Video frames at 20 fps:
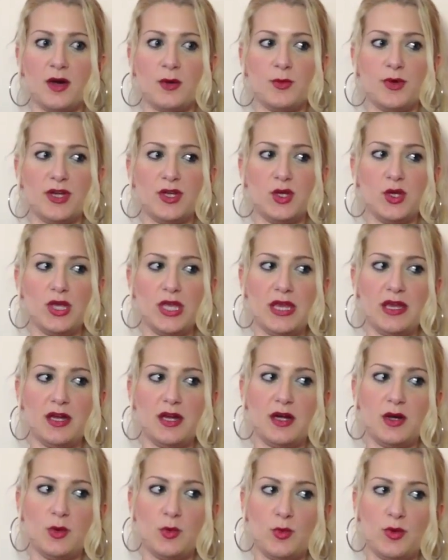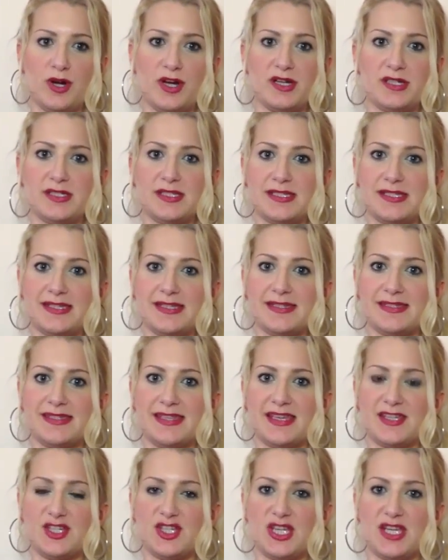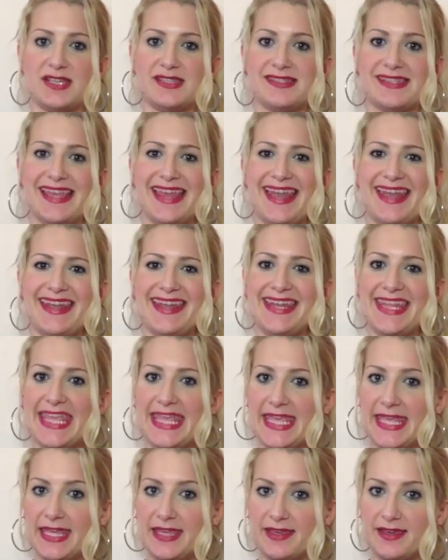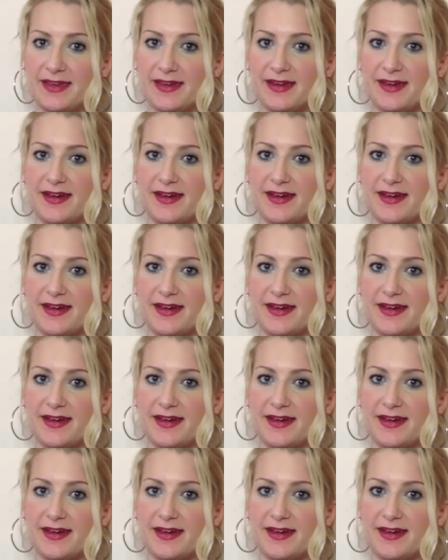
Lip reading: when you hear words such as knee,